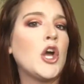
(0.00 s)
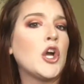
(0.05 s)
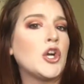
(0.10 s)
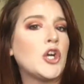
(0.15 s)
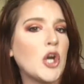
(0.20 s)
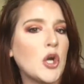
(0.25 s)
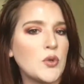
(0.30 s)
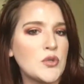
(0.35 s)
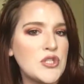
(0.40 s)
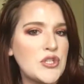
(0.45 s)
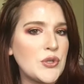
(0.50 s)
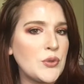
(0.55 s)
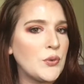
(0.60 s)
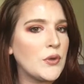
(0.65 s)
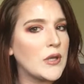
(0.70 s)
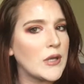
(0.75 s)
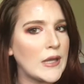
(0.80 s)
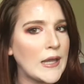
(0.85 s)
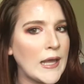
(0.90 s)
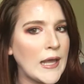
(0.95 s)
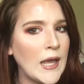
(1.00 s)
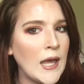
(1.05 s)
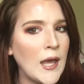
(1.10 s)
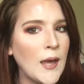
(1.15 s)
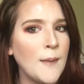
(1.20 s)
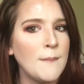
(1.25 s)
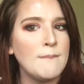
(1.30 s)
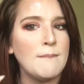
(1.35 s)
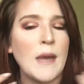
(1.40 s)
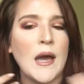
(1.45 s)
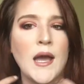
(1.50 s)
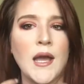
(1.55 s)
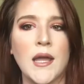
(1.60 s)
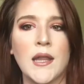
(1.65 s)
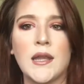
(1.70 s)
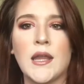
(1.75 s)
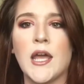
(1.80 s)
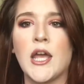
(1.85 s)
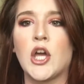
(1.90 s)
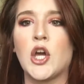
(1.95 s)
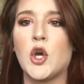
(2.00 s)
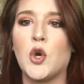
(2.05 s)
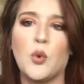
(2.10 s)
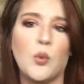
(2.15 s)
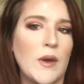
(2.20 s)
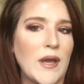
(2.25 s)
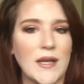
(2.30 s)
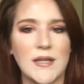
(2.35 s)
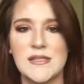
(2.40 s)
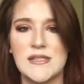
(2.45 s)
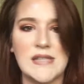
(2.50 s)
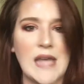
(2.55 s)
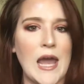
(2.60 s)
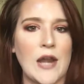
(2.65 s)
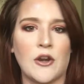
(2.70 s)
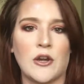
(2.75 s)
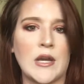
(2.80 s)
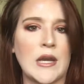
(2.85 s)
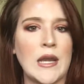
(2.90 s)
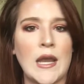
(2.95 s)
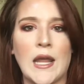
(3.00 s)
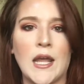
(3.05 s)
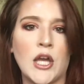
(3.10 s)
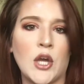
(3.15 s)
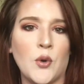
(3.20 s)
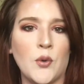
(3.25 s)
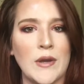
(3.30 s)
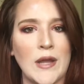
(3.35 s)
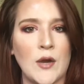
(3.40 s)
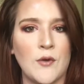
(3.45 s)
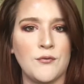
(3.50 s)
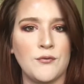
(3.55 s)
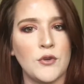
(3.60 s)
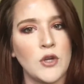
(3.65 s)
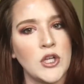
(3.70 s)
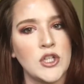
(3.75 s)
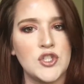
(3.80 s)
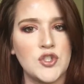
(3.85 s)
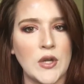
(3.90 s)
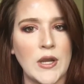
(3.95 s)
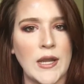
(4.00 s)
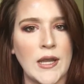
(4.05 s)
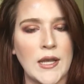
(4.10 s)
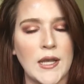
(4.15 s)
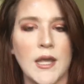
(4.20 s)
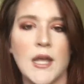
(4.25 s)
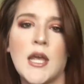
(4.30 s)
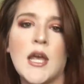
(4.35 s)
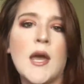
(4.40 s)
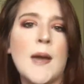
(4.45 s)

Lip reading: go to glam, my like quick Saturday night going out for a drink,